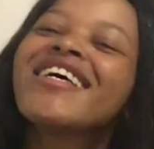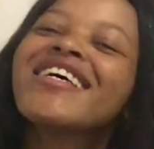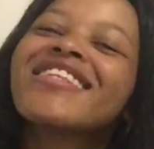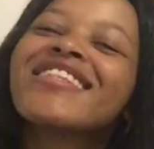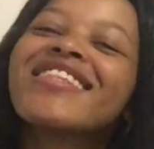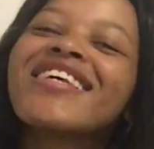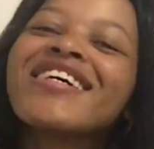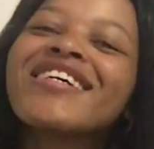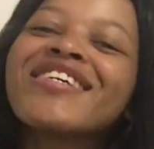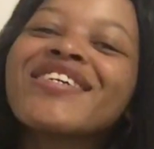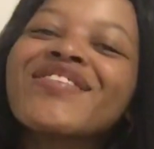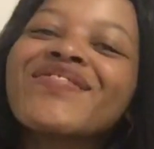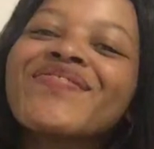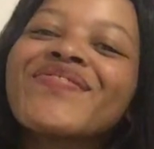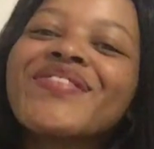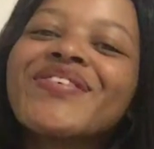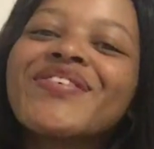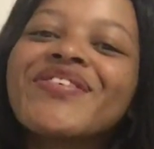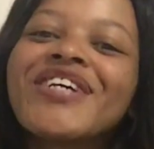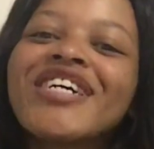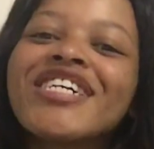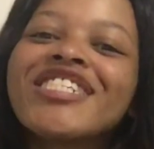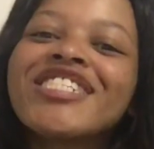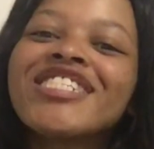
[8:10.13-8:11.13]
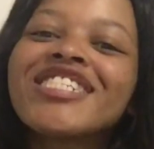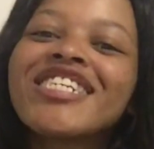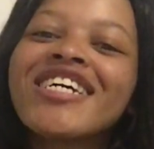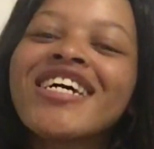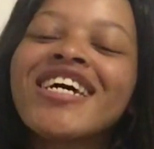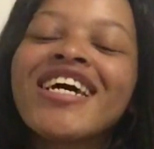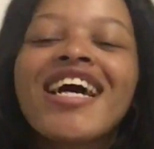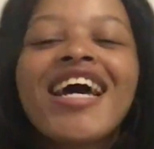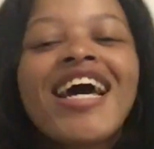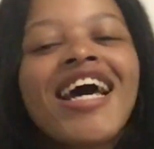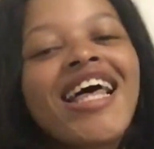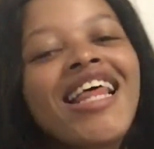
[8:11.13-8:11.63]
Thank you for
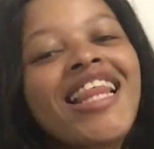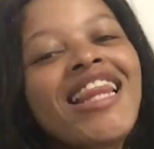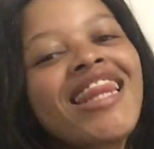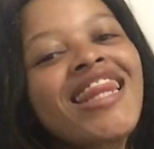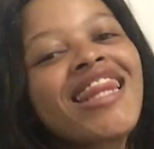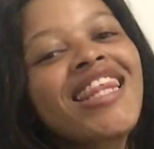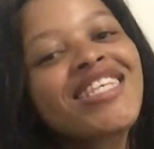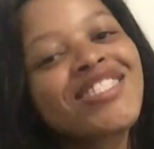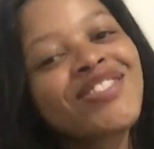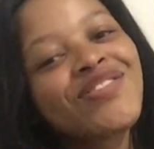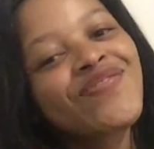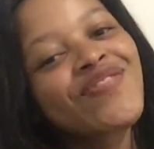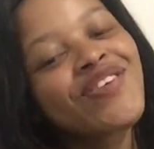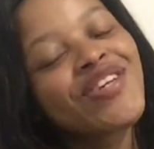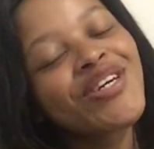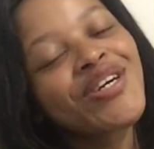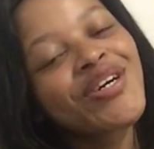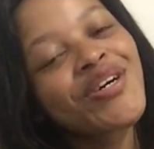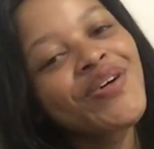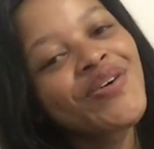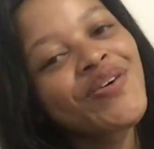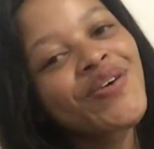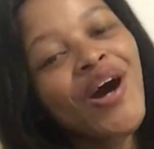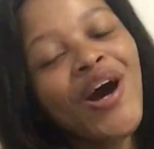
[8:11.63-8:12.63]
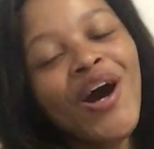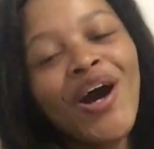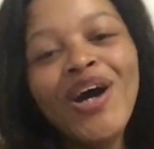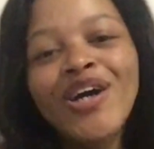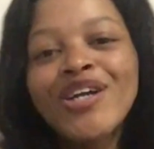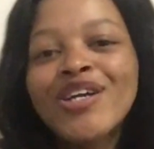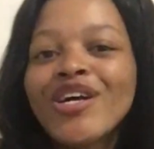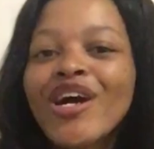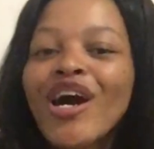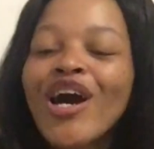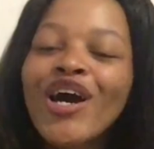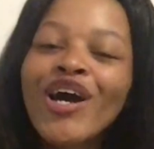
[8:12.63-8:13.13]
watching this video
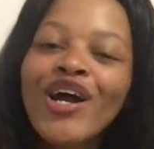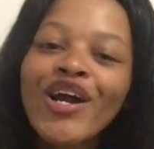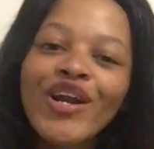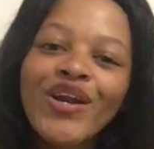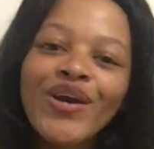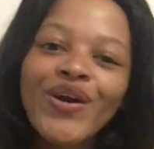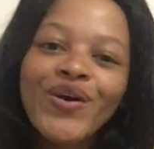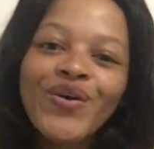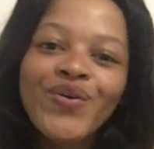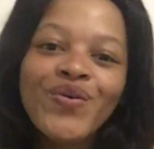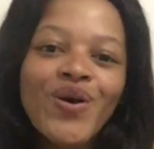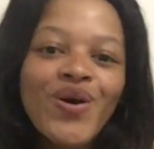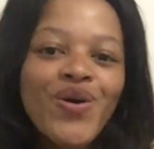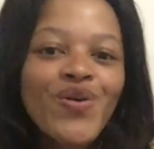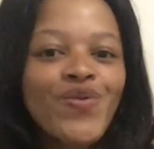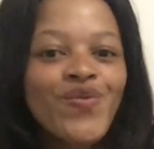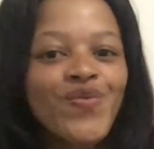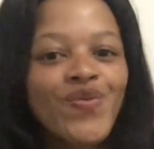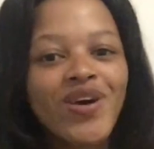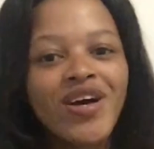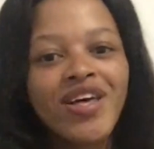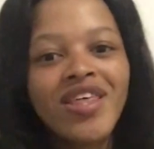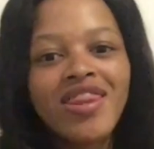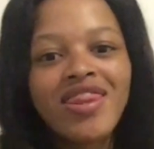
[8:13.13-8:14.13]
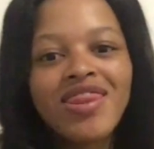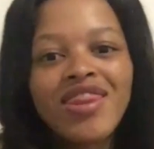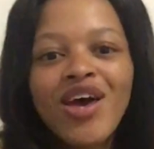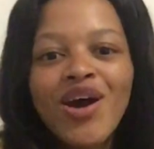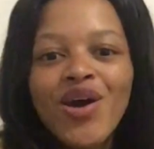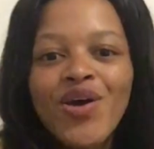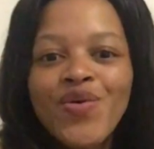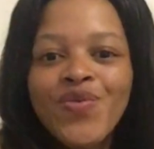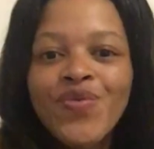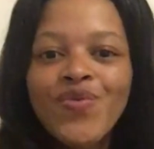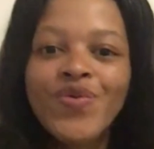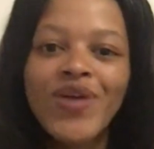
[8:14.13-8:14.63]
on Glow With
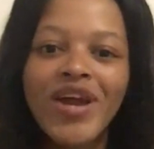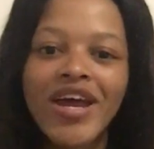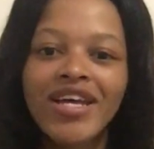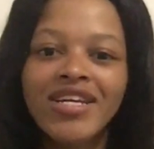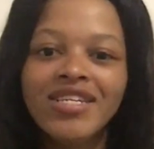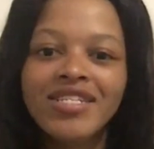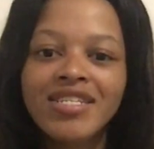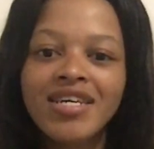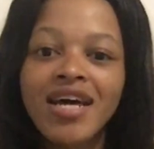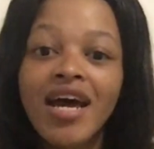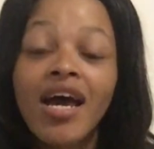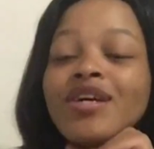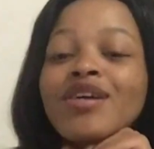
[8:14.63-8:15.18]
Red.